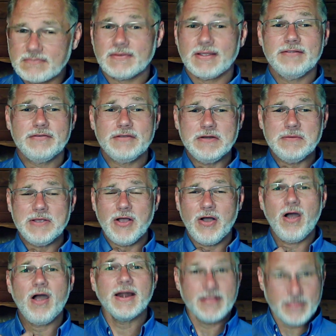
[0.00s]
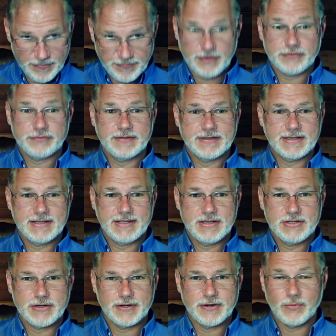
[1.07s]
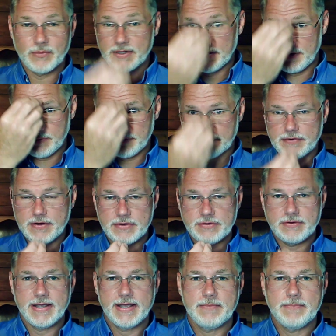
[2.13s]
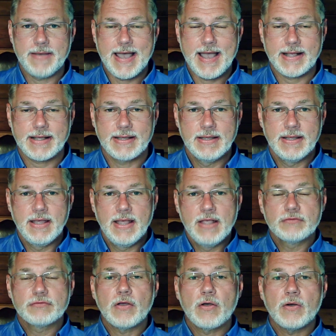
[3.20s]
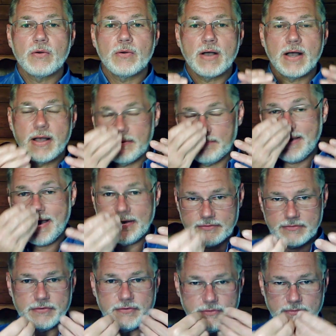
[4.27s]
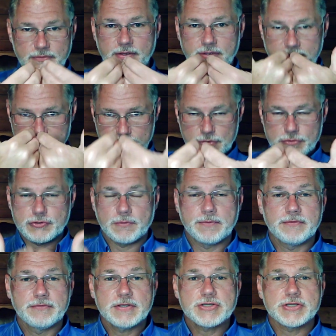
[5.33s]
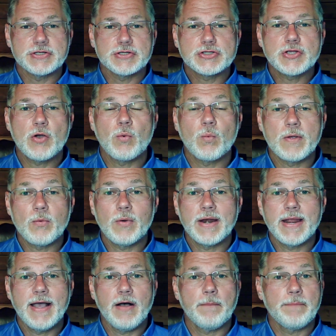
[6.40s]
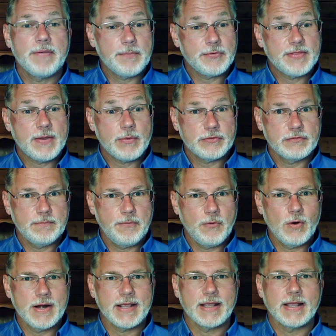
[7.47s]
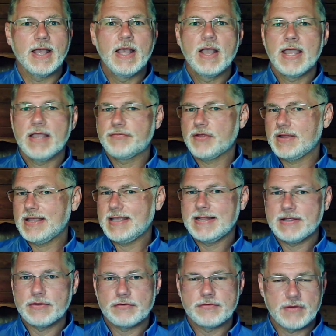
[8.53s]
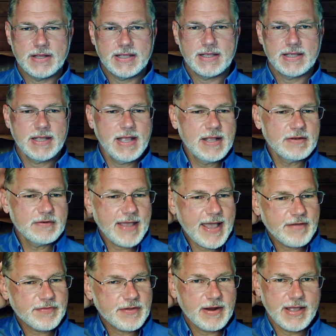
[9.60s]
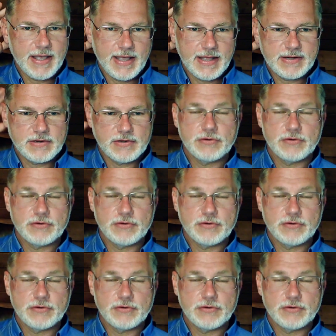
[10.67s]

it's going to be hard and the first thing again you're going to want to do is turn your head back so uh, back to the neutral position so we want to help people that we're supporting if they're eating or drinking to have their head in a